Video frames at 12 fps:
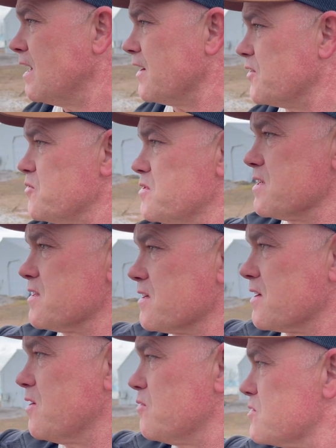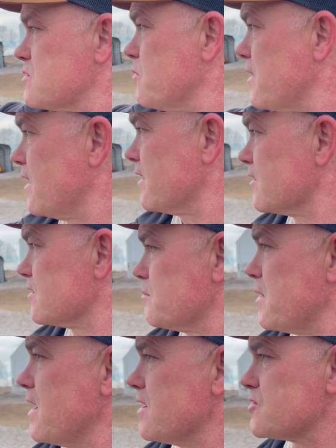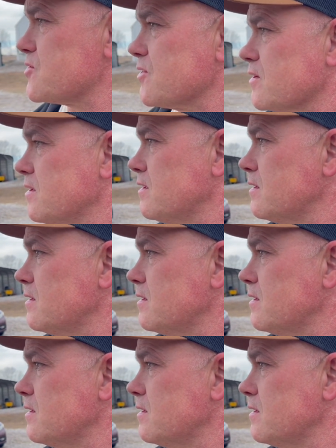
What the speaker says: I do see the goats way out here in the pasture.